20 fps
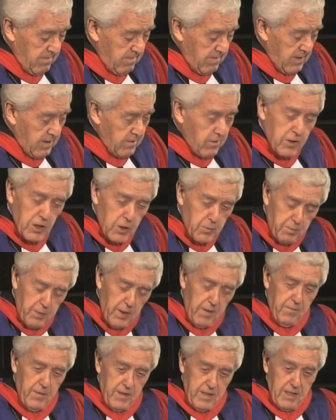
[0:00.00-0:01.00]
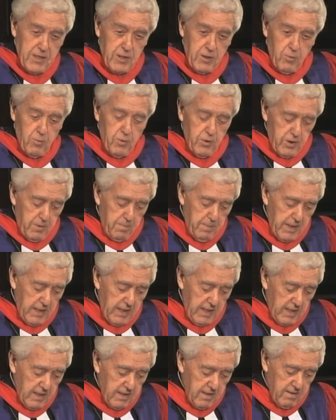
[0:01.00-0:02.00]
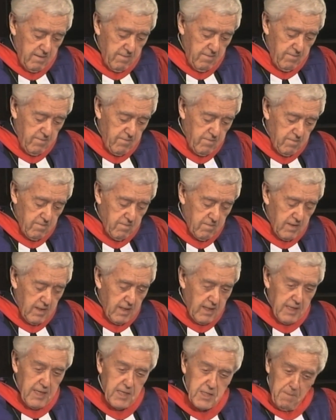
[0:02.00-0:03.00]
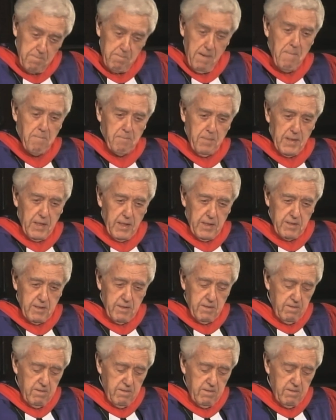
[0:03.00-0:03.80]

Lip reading: not as perfect as it ought to be. It has a bump in it.